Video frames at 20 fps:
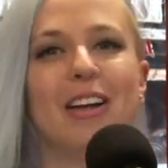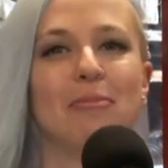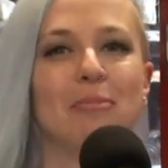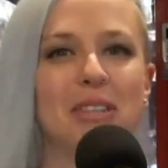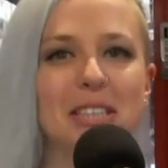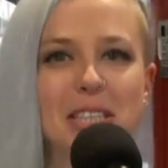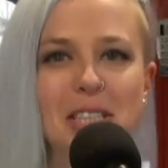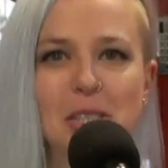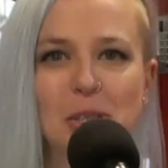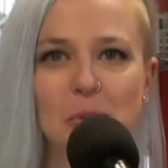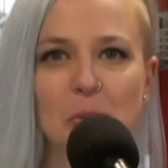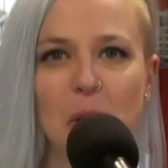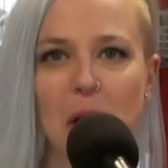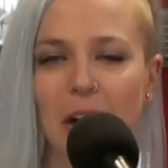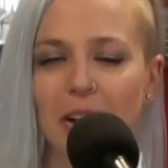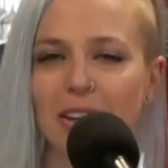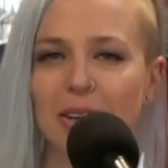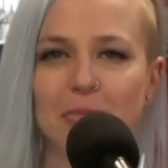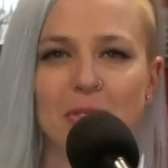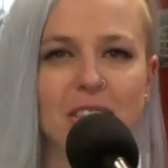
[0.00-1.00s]
Please
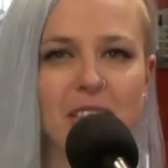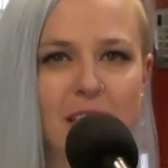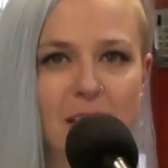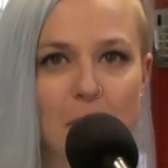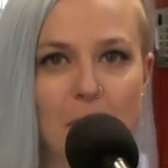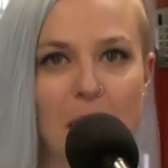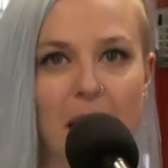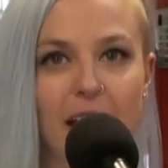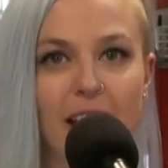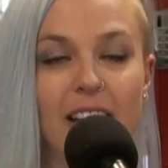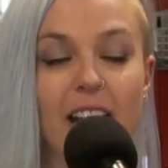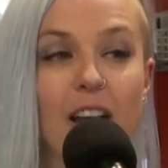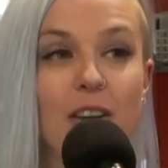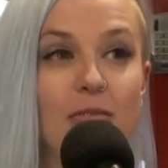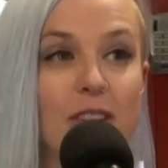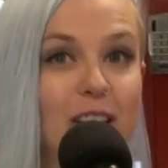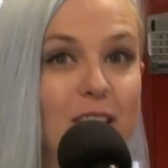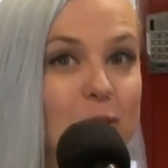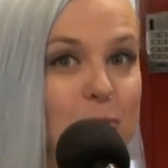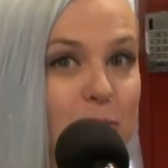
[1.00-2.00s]
welcome to the mic
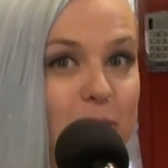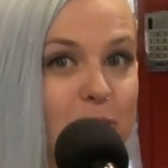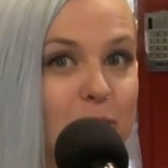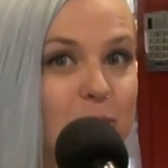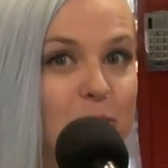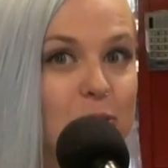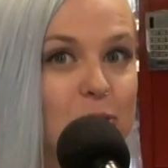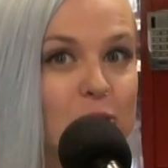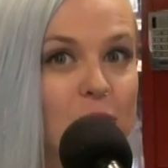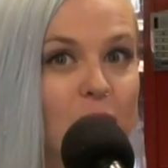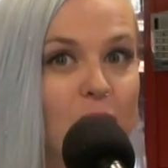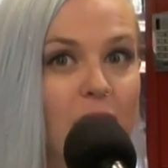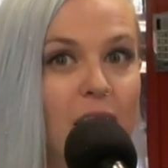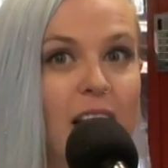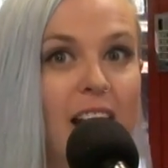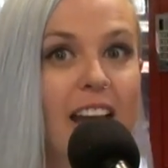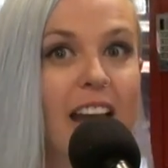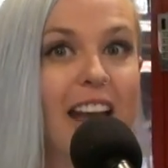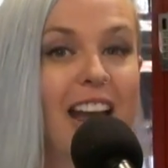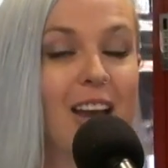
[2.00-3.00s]
events producer
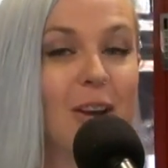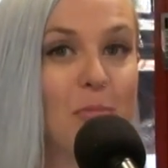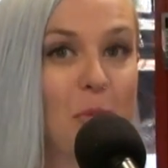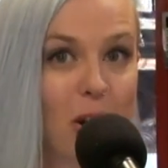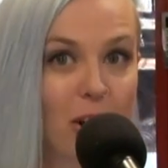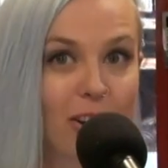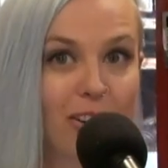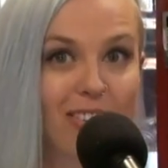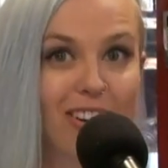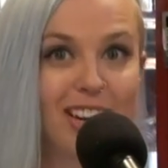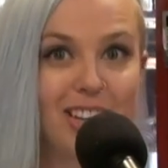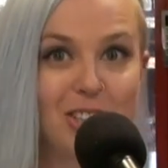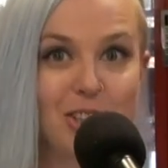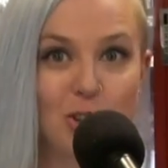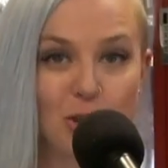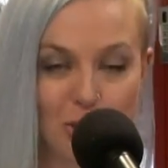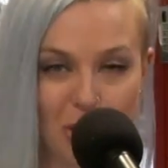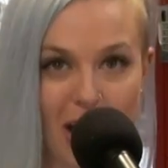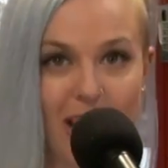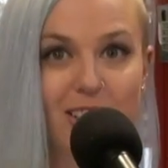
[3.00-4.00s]
and marketing
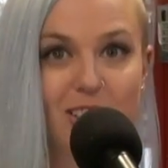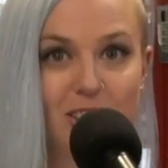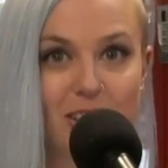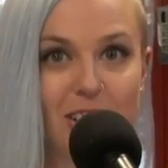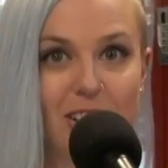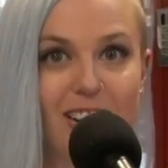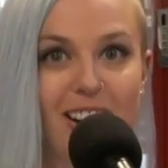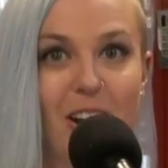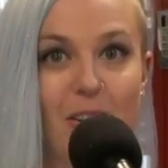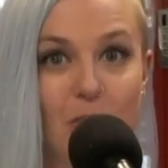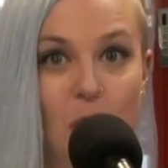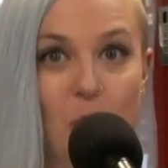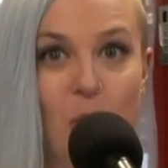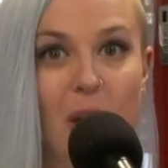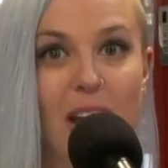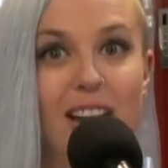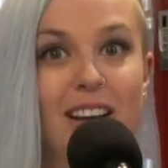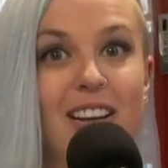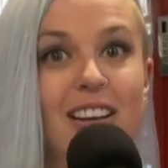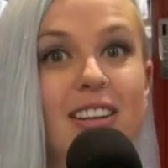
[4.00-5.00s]
director of
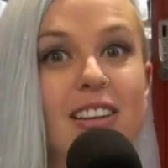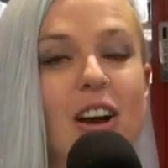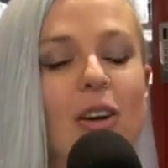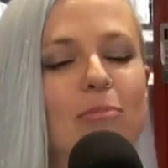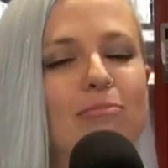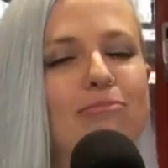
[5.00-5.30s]
Oasis